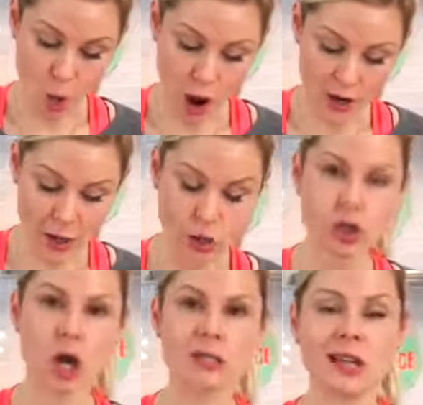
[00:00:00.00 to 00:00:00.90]
water,
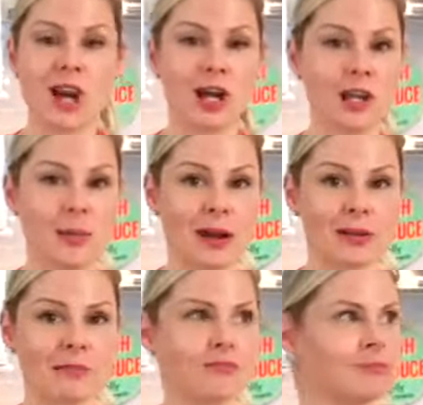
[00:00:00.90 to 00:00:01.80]
salt, and garlic
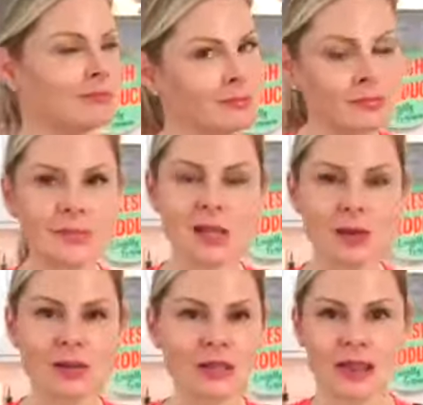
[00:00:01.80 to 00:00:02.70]
powder.
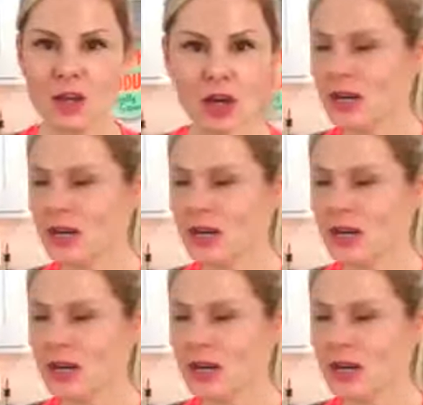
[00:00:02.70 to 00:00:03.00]
So nothing